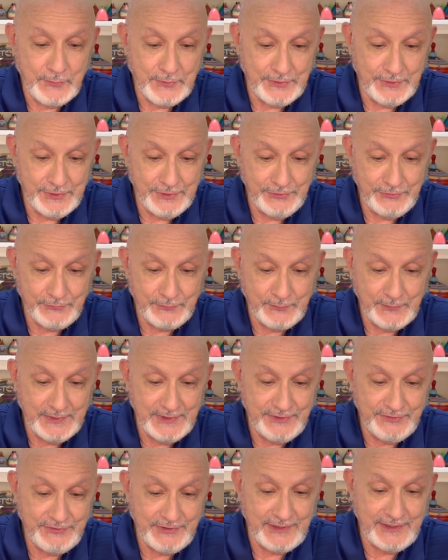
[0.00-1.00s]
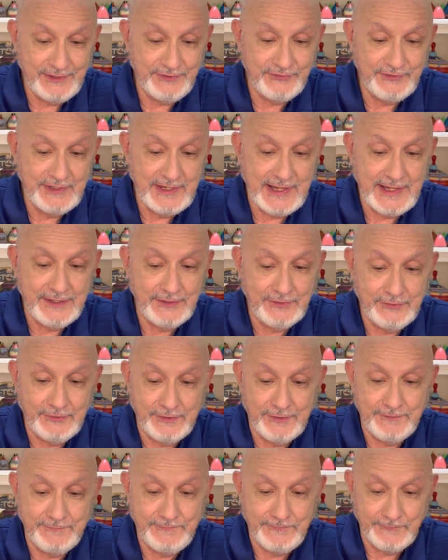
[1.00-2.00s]
words which it is not
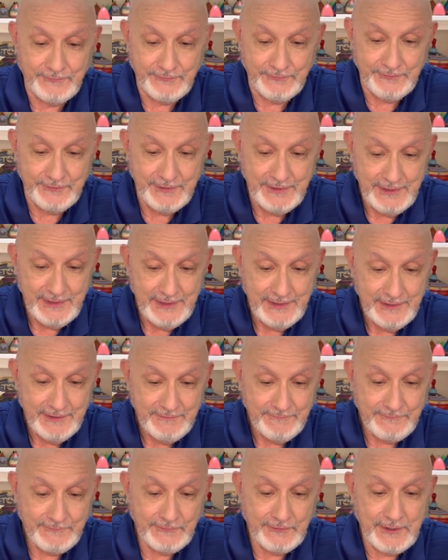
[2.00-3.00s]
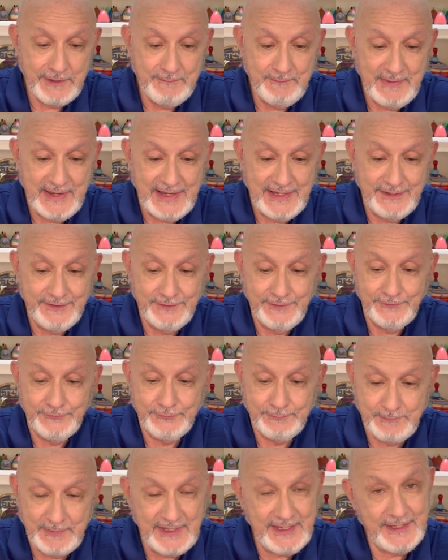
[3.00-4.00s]
lawful for a man to
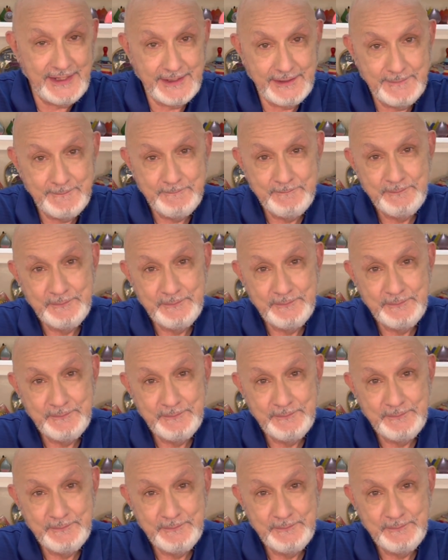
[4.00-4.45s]
speak.